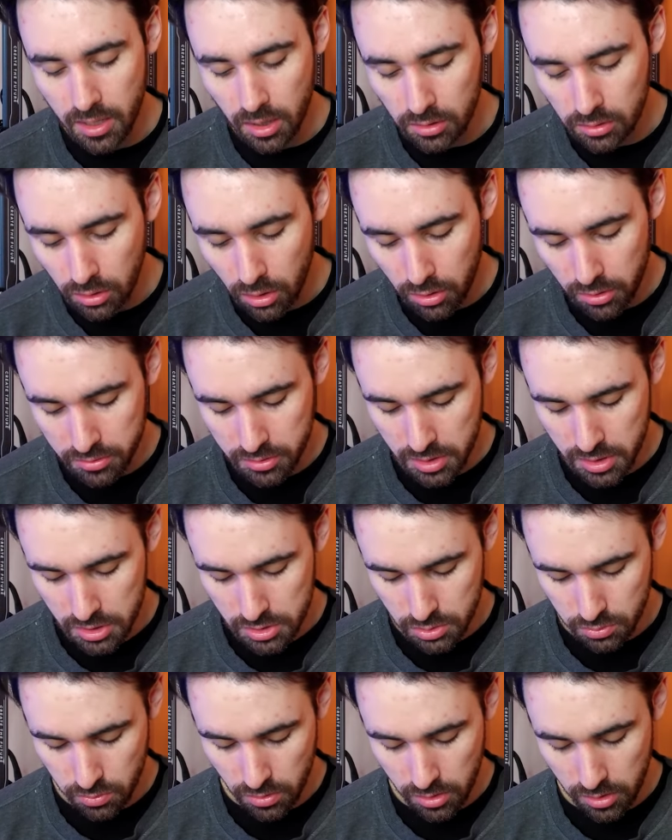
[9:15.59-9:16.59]
A lot of
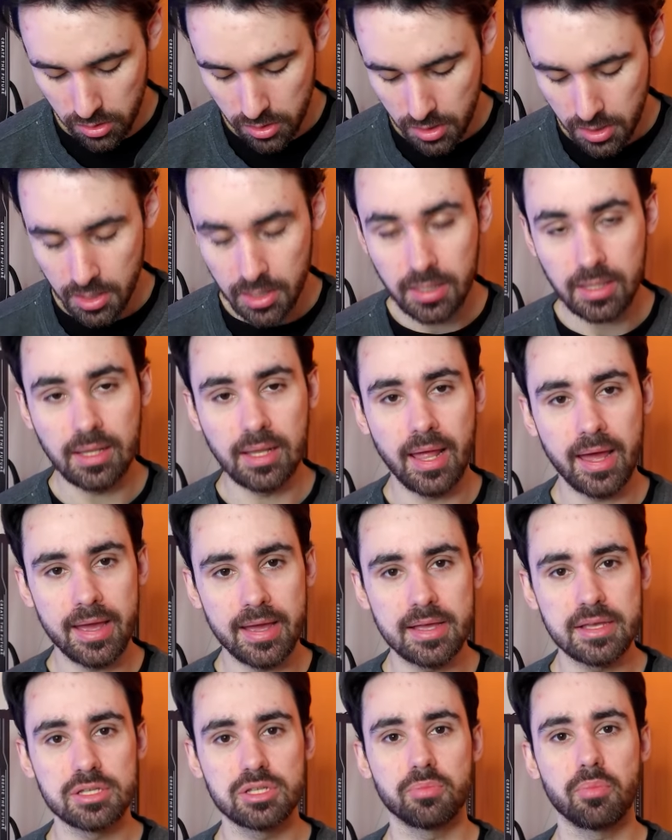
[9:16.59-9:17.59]
these were
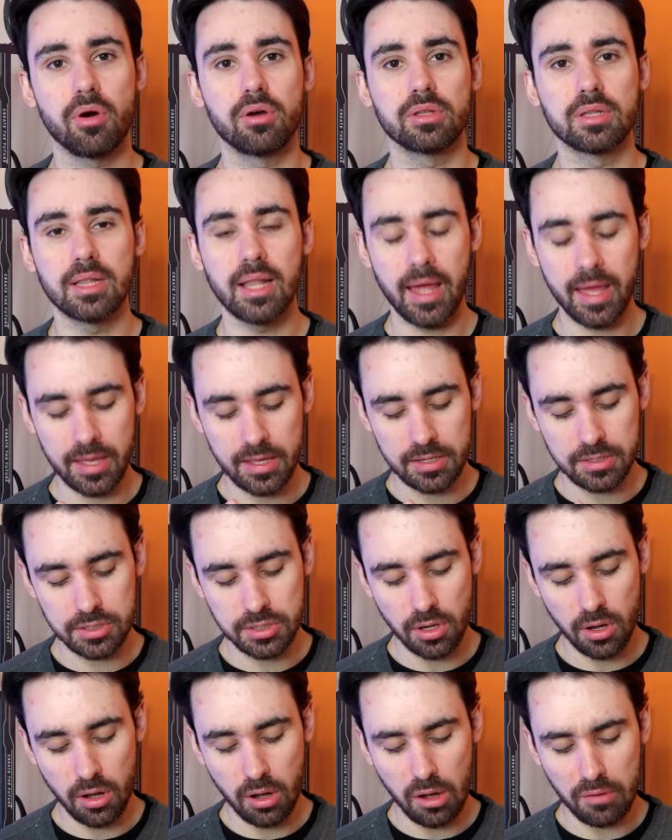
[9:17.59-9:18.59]
layers upon
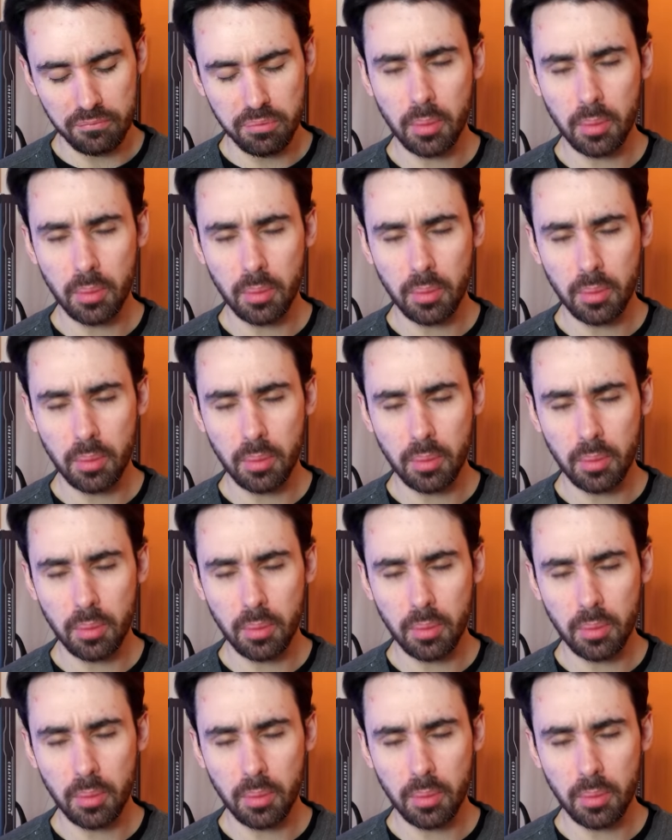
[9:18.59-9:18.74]
layers of,